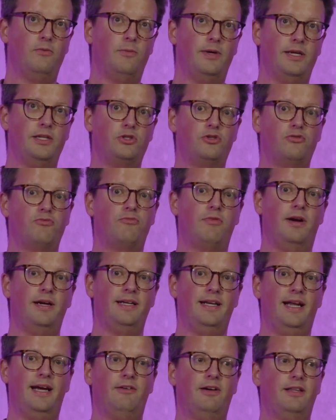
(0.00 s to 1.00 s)
which
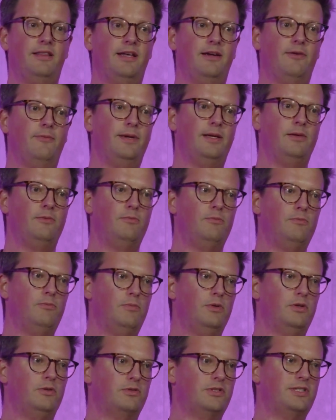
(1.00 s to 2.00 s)
right now I think we
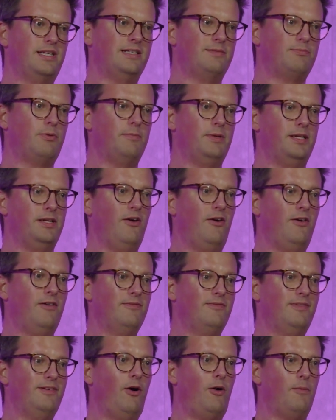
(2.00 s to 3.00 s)
would all say is probably not
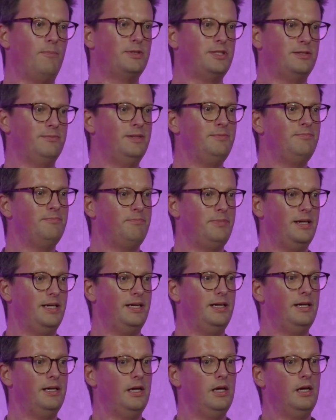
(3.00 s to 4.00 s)
optimum,
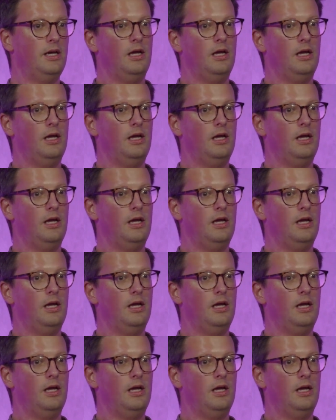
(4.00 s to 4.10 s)
but